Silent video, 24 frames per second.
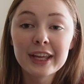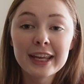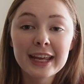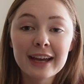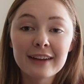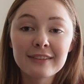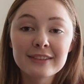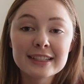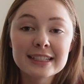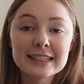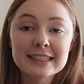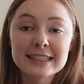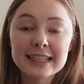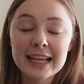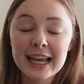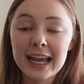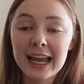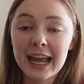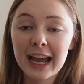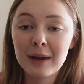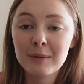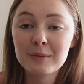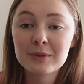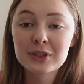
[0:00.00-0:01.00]
I have to
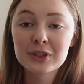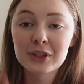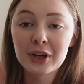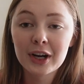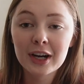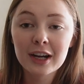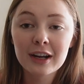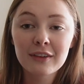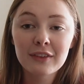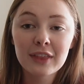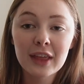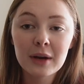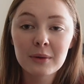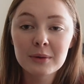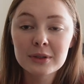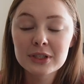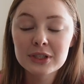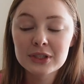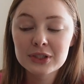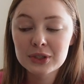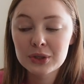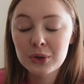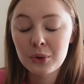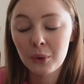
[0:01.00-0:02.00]
say. I'm sorry if that was
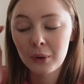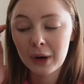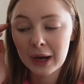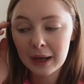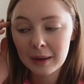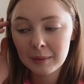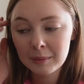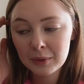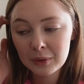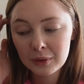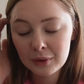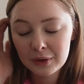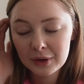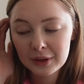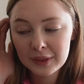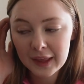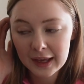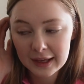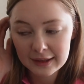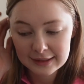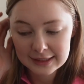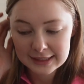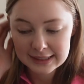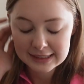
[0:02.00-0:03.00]
scrambled.
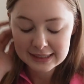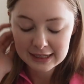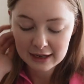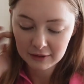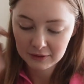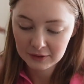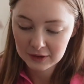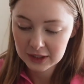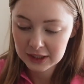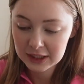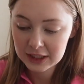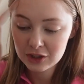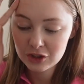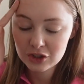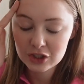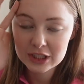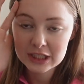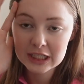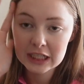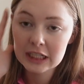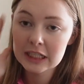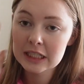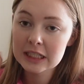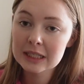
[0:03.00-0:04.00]
That is definitely
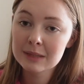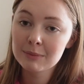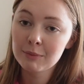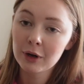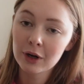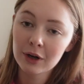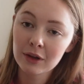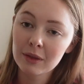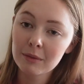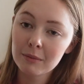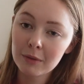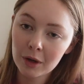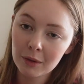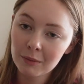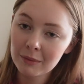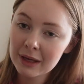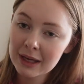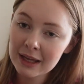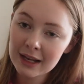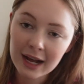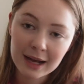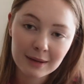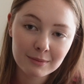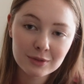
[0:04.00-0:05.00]
just like a spur of the
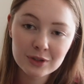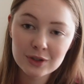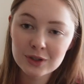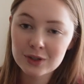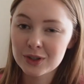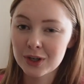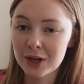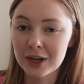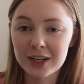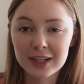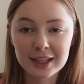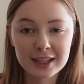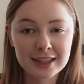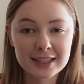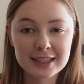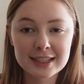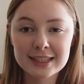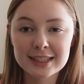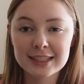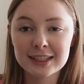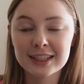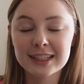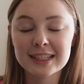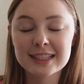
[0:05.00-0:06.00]
moment. I'm starting this
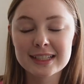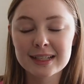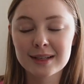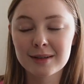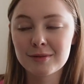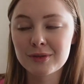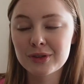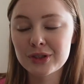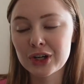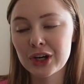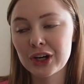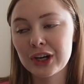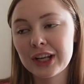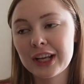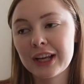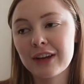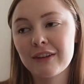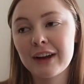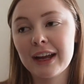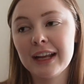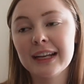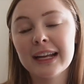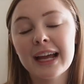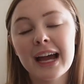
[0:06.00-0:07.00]
series and I'm starting it
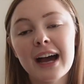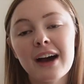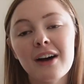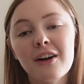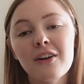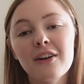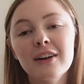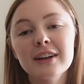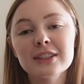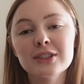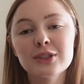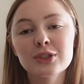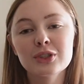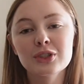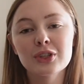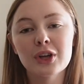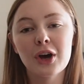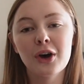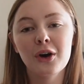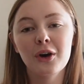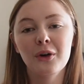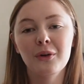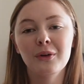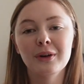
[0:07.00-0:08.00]
right now.
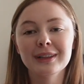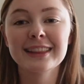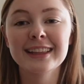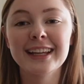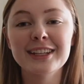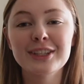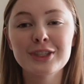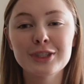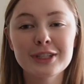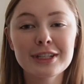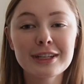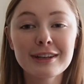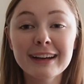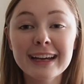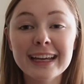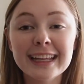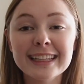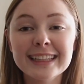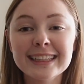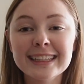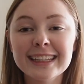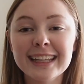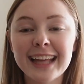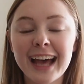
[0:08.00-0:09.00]
So let's do
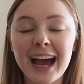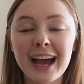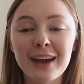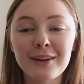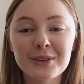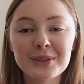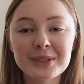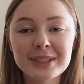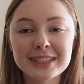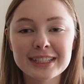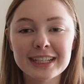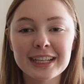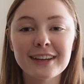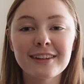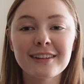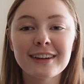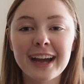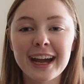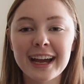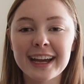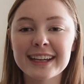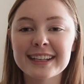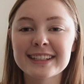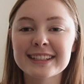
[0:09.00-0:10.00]
it. I will see you
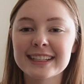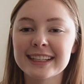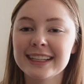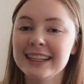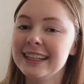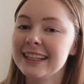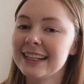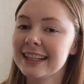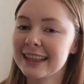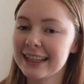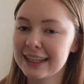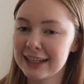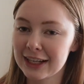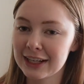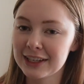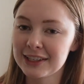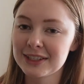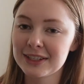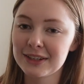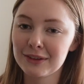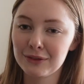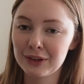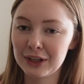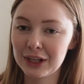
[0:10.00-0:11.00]
guys in the
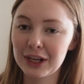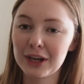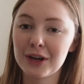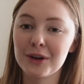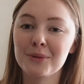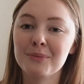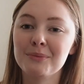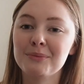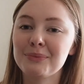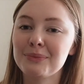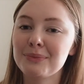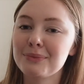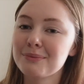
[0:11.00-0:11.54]
next video.